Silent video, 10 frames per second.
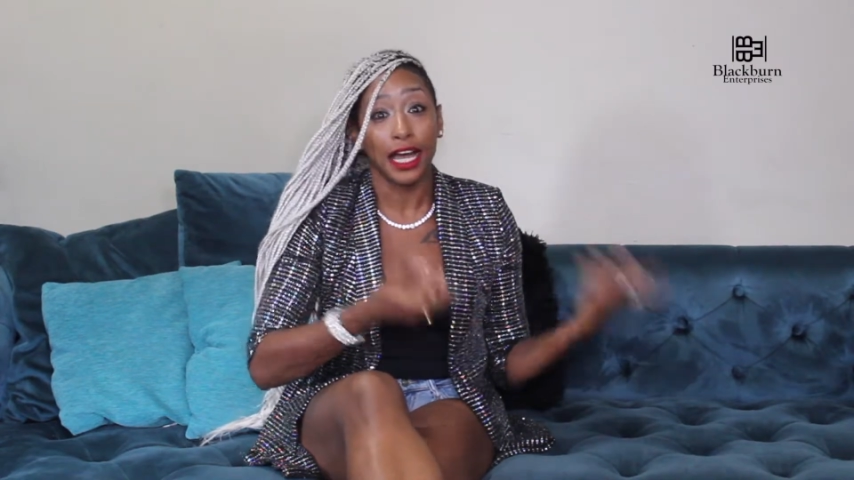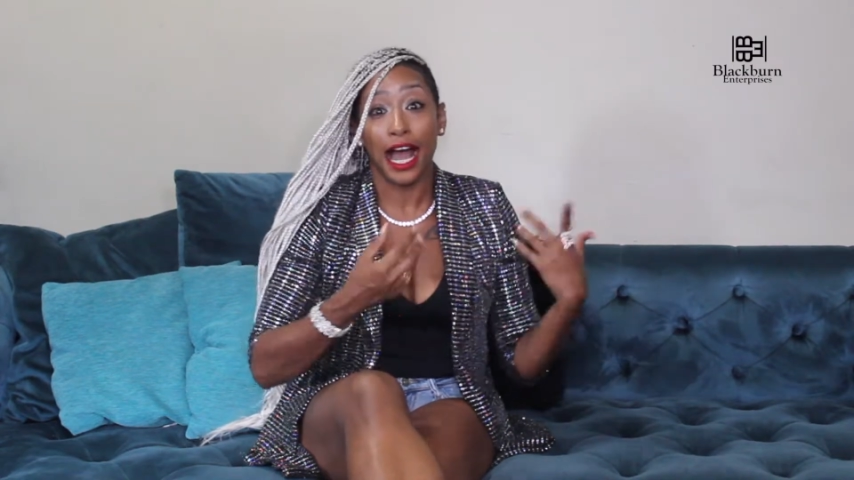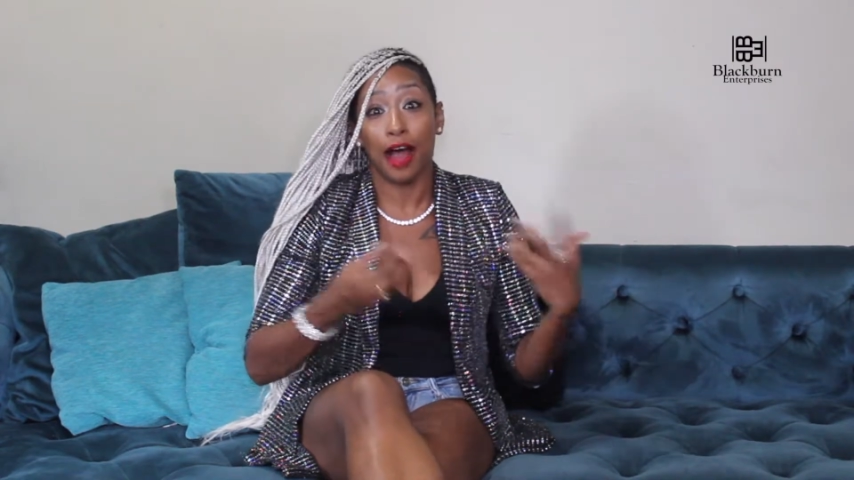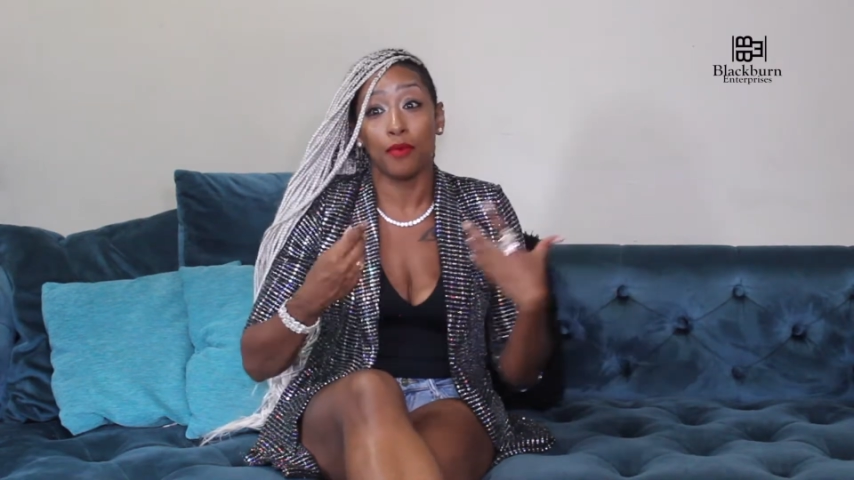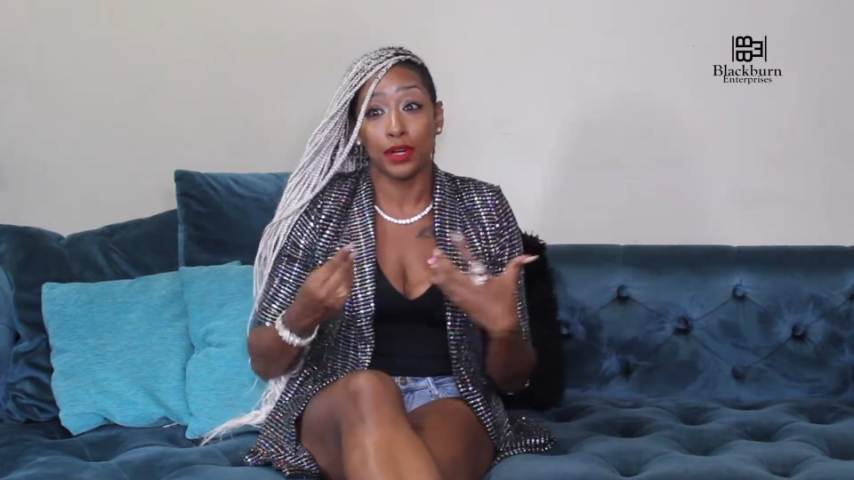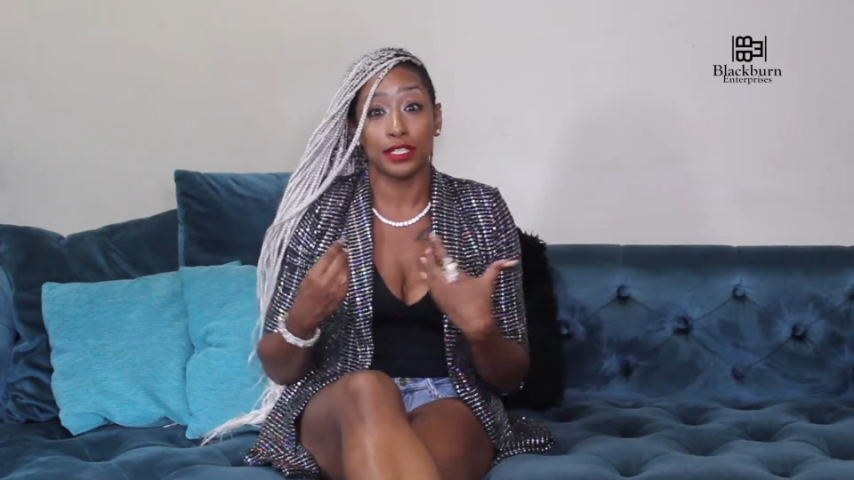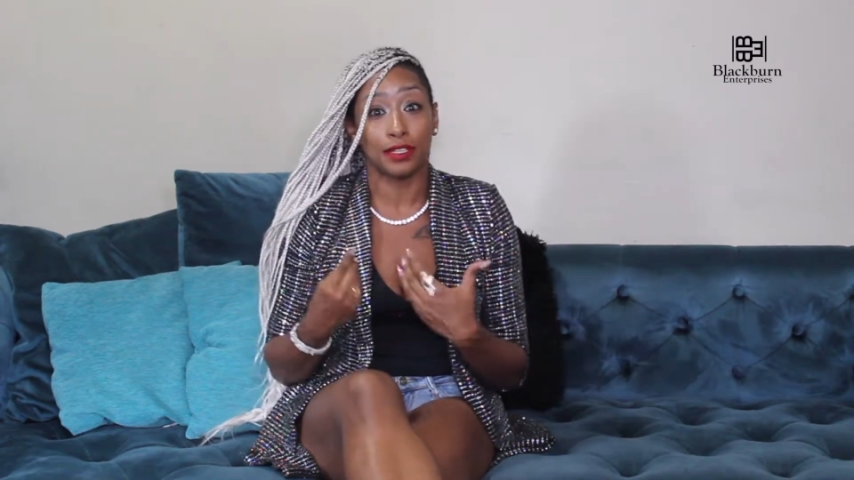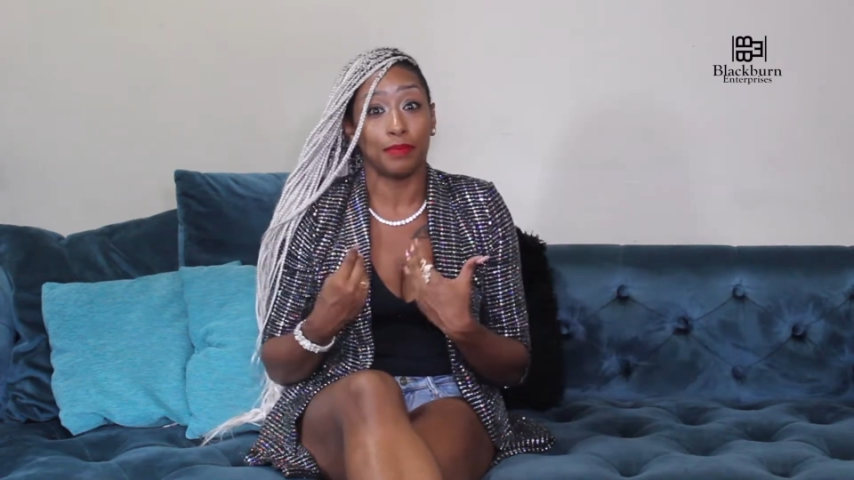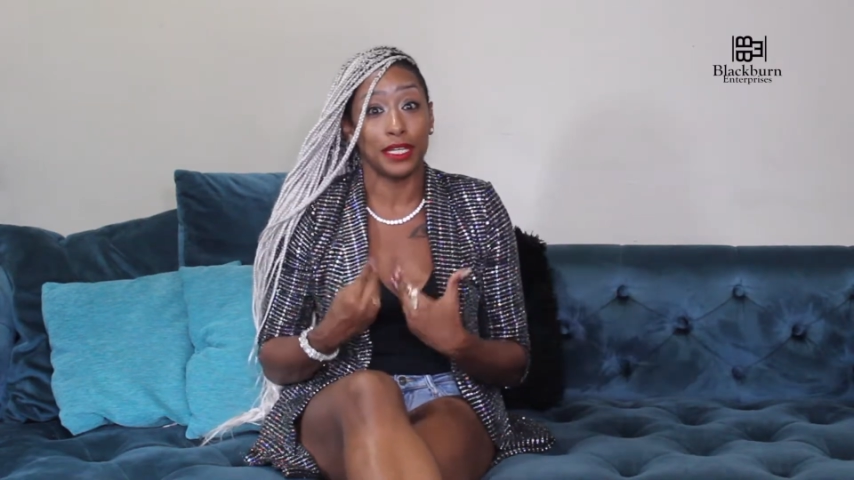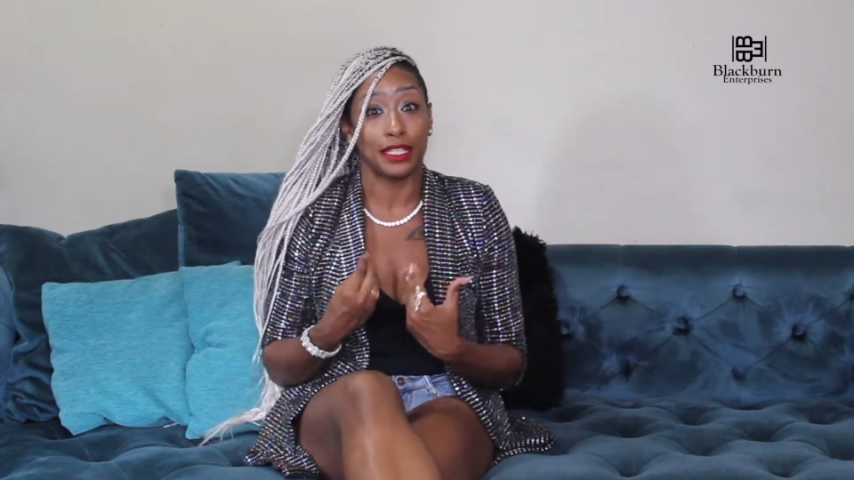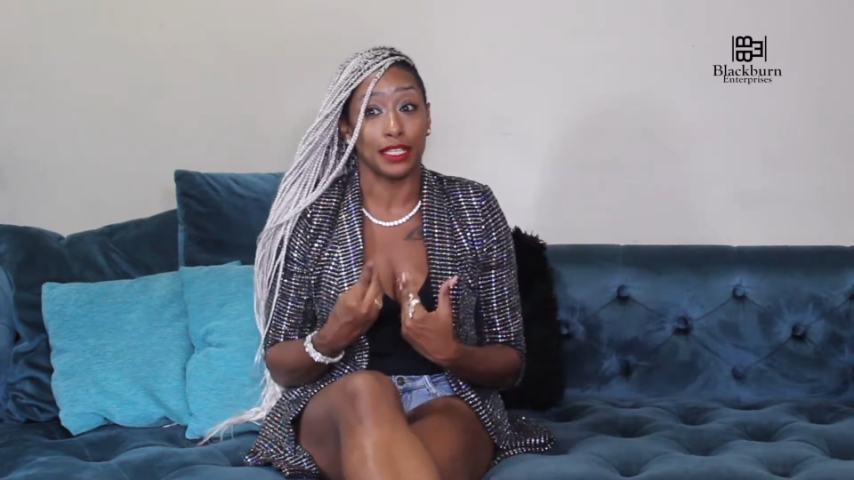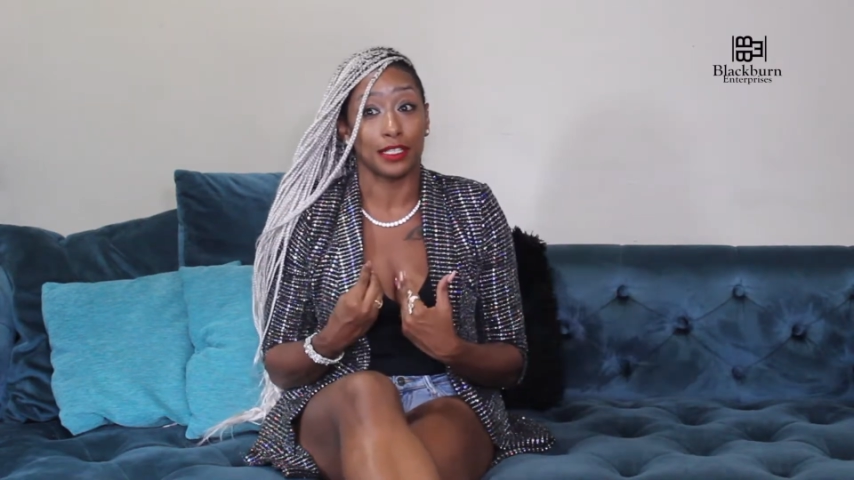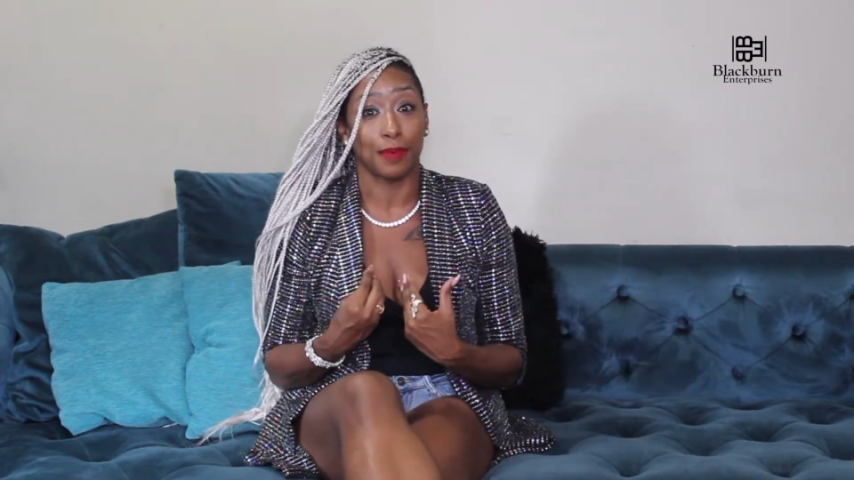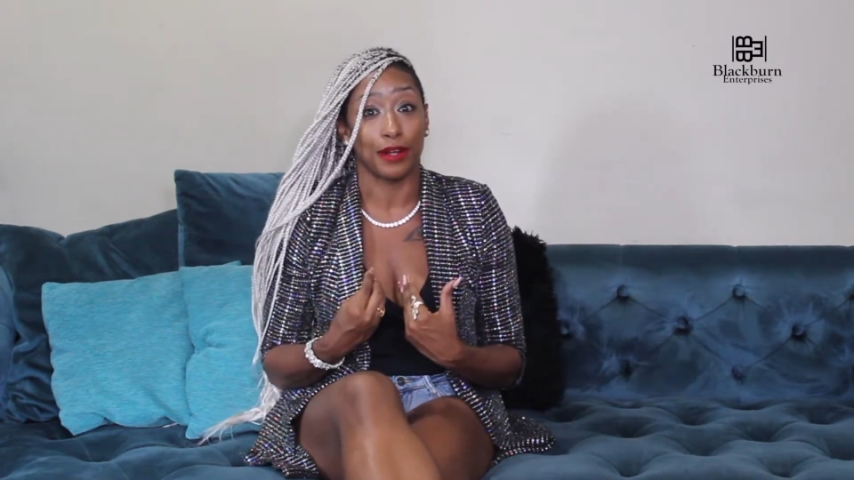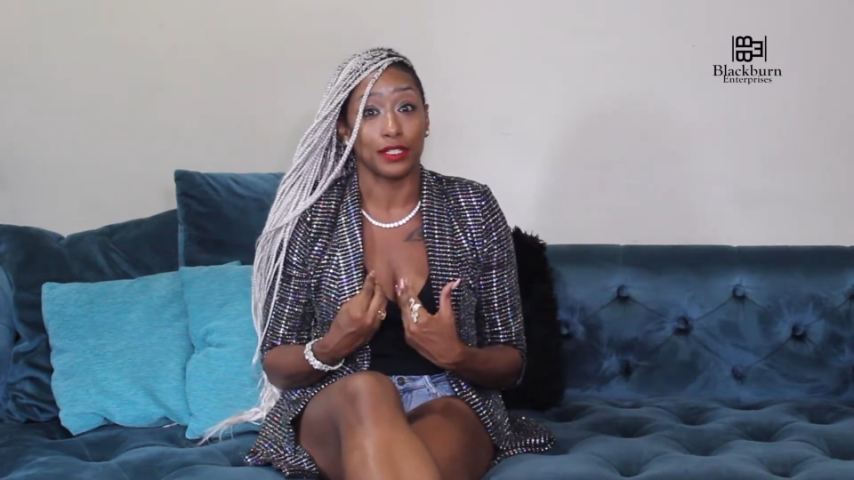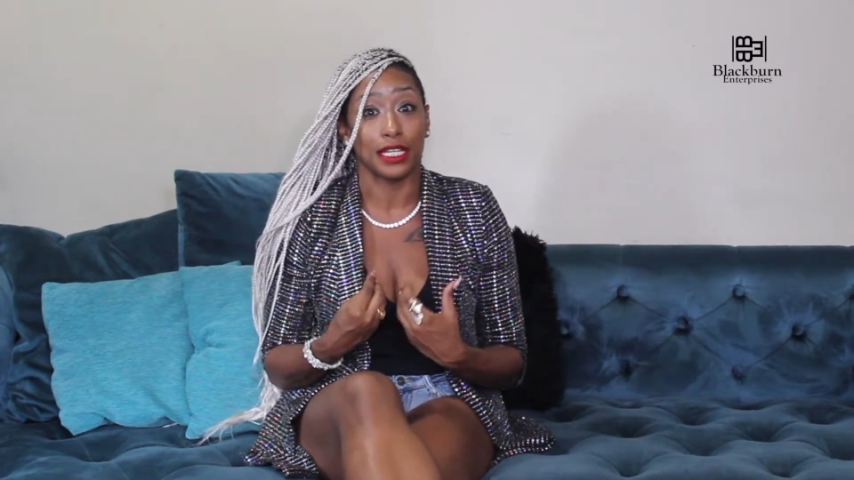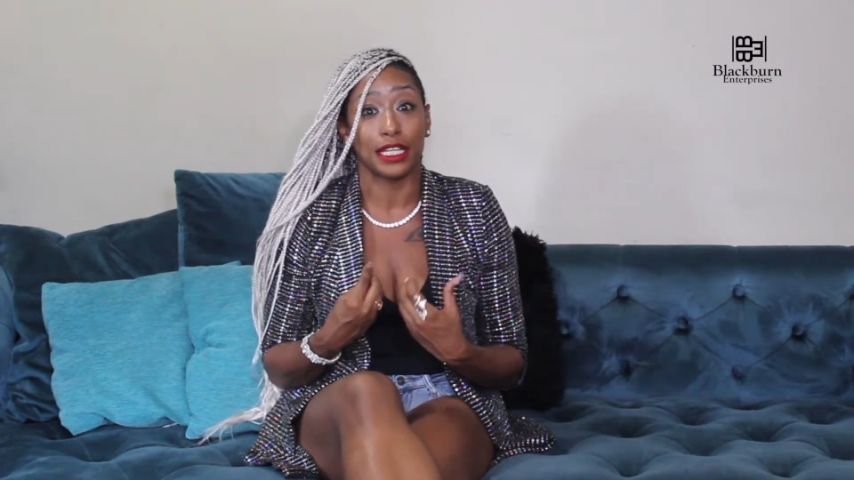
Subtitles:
I want to be this person,